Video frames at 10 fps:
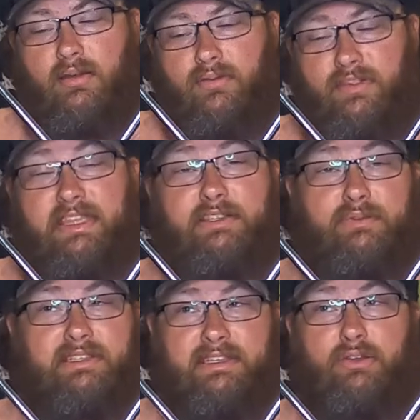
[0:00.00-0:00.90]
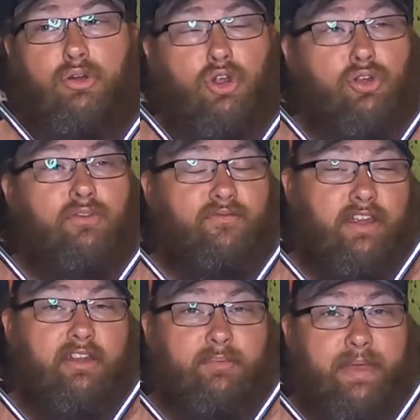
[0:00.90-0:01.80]
These would still hurt
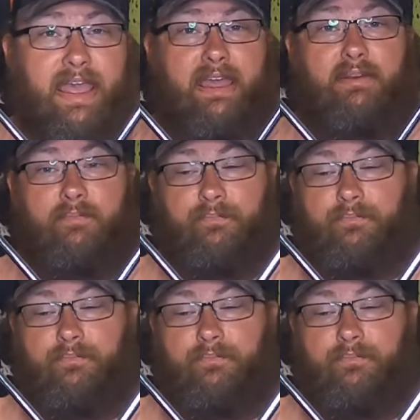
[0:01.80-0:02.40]
very bad,